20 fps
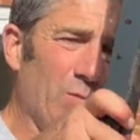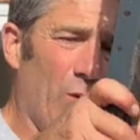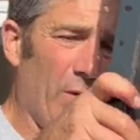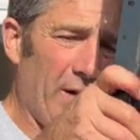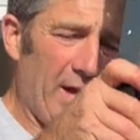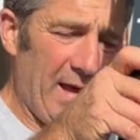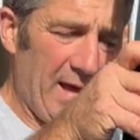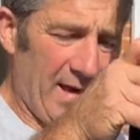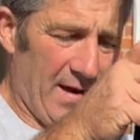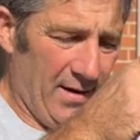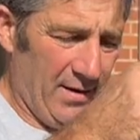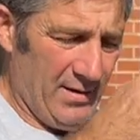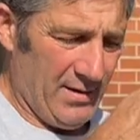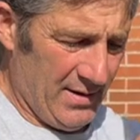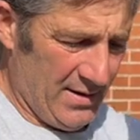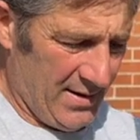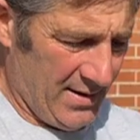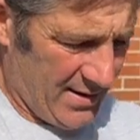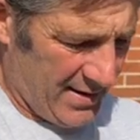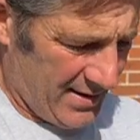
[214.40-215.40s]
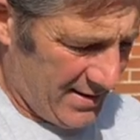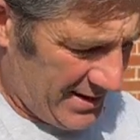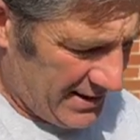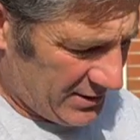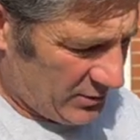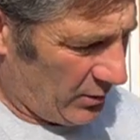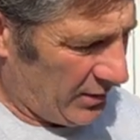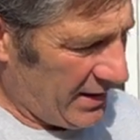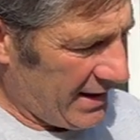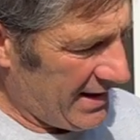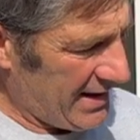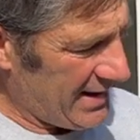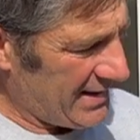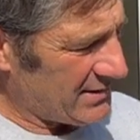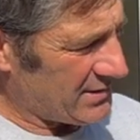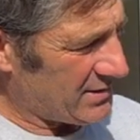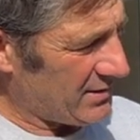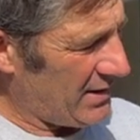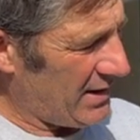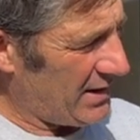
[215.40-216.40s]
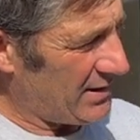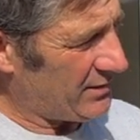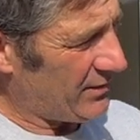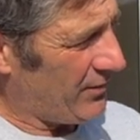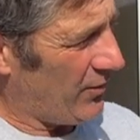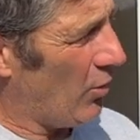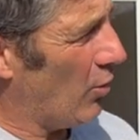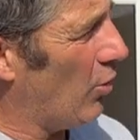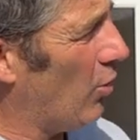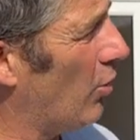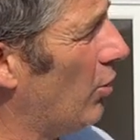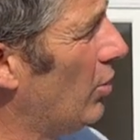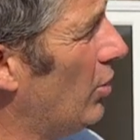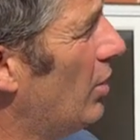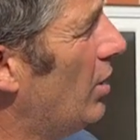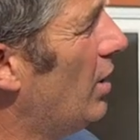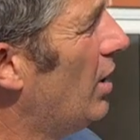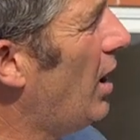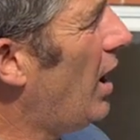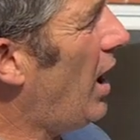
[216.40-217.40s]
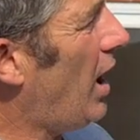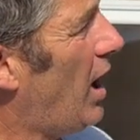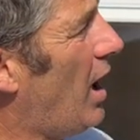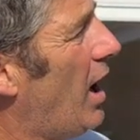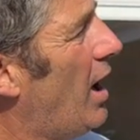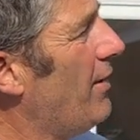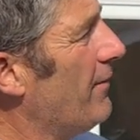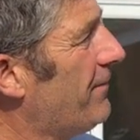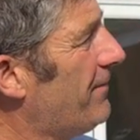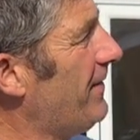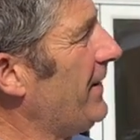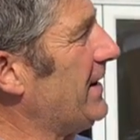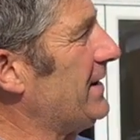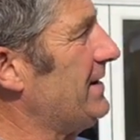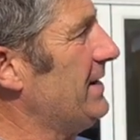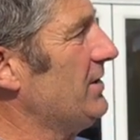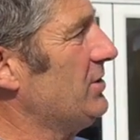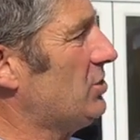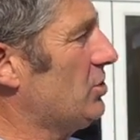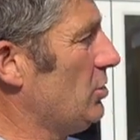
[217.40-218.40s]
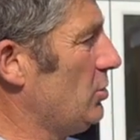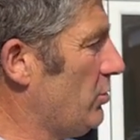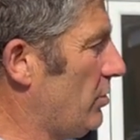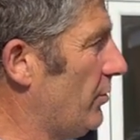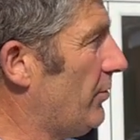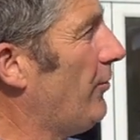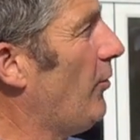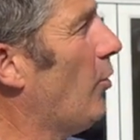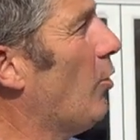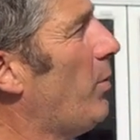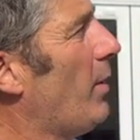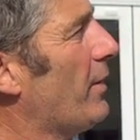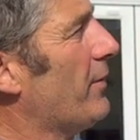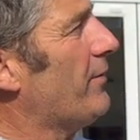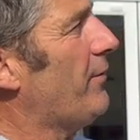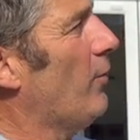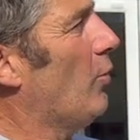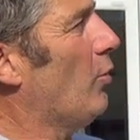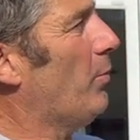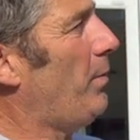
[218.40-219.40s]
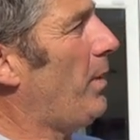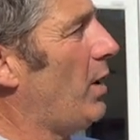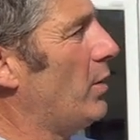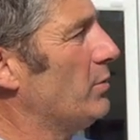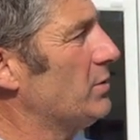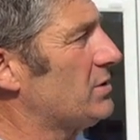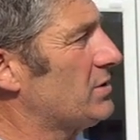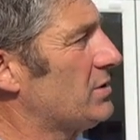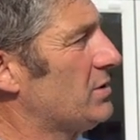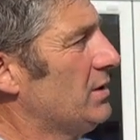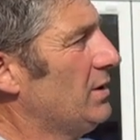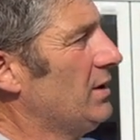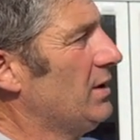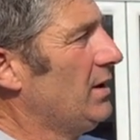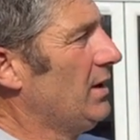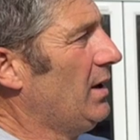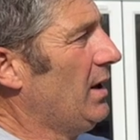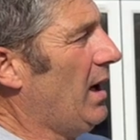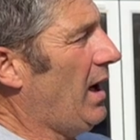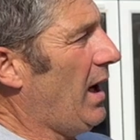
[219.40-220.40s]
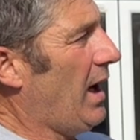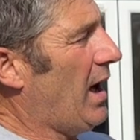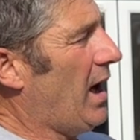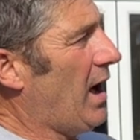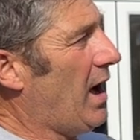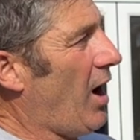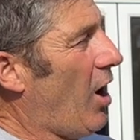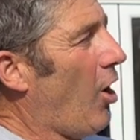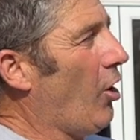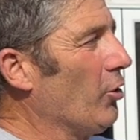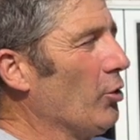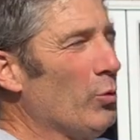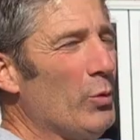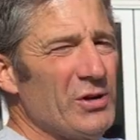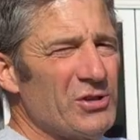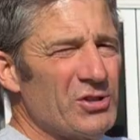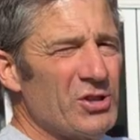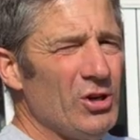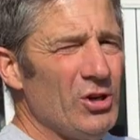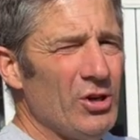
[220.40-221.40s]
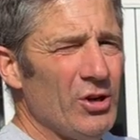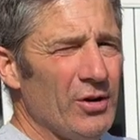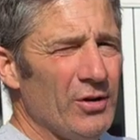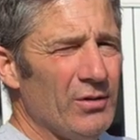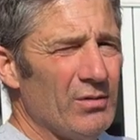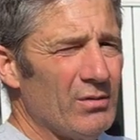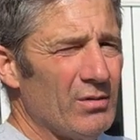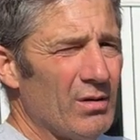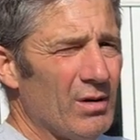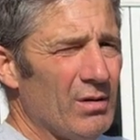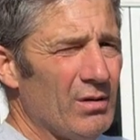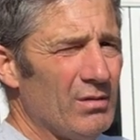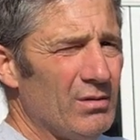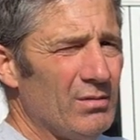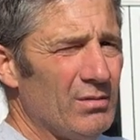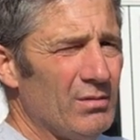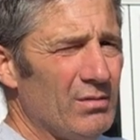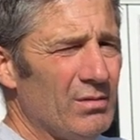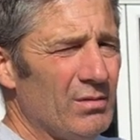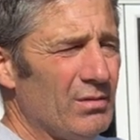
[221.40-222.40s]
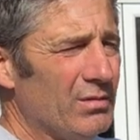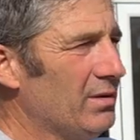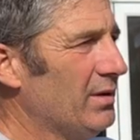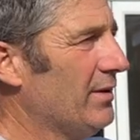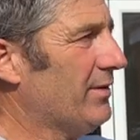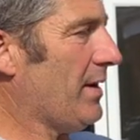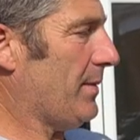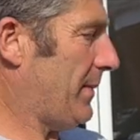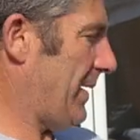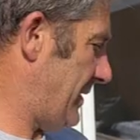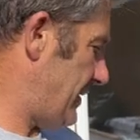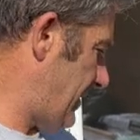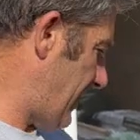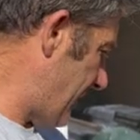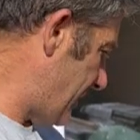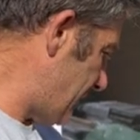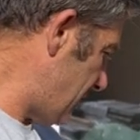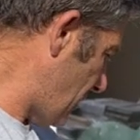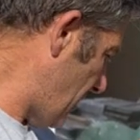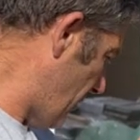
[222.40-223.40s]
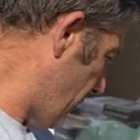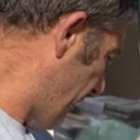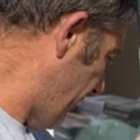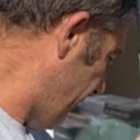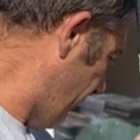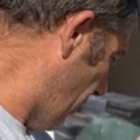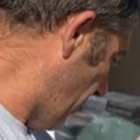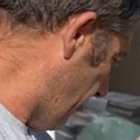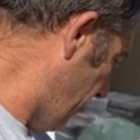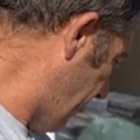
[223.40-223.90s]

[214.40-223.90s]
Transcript: one here this one is is for uh, fixing to the 4x4 post uh, on a return if that makes sense and we've got